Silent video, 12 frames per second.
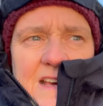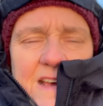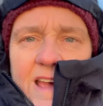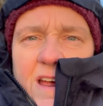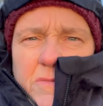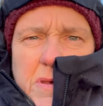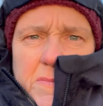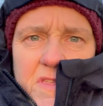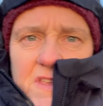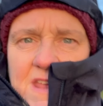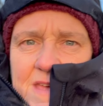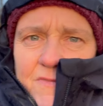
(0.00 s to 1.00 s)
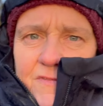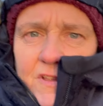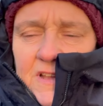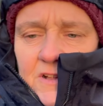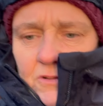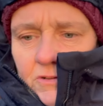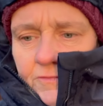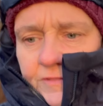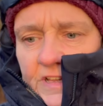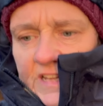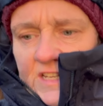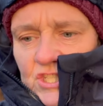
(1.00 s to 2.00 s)
Can't remember the name of the little
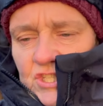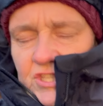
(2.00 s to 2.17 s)
village.